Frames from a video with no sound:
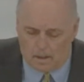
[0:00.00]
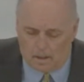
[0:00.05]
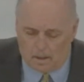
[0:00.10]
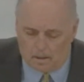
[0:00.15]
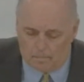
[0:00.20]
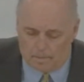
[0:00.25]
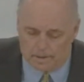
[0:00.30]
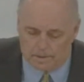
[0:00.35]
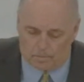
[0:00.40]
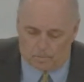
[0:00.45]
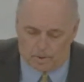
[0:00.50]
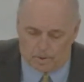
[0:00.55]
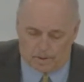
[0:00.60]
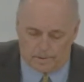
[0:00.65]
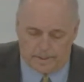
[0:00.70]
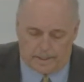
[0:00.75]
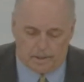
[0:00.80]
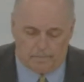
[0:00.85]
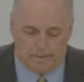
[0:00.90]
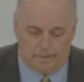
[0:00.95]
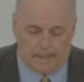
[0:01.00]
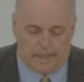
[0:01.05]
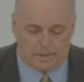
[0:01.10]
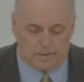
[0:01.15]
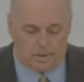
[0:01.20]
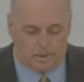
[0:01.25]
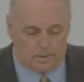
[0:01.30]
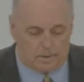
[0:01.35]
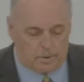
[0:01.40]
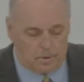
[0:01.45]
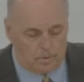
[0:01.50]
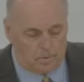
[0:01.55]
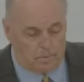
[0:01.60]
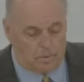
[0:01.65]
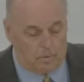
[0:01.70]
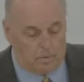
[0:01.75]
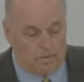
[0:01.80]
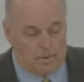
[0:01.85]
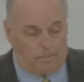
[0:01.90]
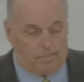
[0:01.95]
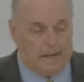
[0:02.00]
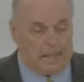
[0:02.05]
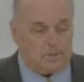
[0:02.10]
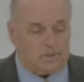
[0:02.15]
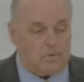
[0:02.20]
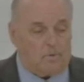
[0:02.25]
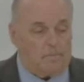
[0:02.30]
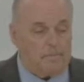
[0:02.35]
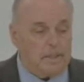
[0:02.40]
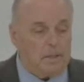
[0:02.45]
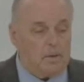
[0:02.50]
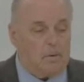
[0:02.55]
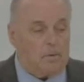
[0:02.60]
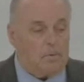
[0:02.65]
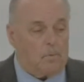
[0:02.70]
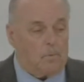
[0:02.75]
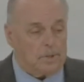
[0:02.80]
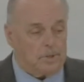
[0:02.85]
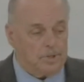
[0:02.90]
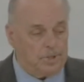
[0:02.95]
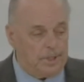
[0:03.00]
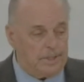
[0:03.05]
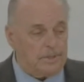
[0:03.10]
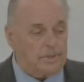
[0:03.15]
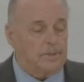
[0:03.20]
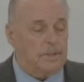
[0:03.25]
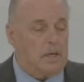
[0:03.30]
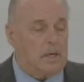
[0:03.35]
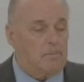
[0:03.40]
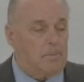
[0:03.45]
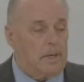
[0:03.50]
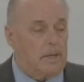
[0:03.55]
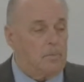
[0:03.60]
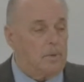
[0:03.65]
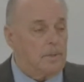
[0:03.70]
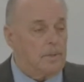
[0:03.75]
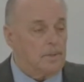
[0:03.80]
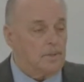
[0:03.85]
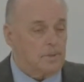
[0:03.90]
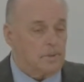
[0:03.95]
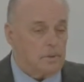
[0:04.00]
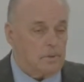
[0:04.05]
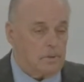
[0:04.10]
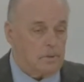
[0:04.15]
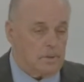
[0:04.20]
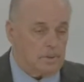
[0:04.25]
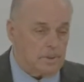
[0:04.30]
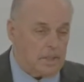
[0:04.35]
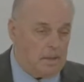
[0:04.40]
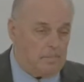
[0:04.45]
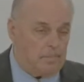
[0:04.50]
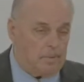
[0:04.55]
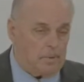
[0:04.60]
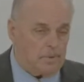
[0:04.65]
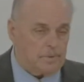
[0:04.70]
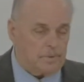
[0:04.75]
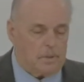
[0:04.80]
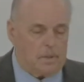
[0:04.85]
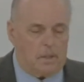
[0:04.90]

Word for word: listen, we're going to take you back to, to the Passover meal that Jesus celebrated with his disciples.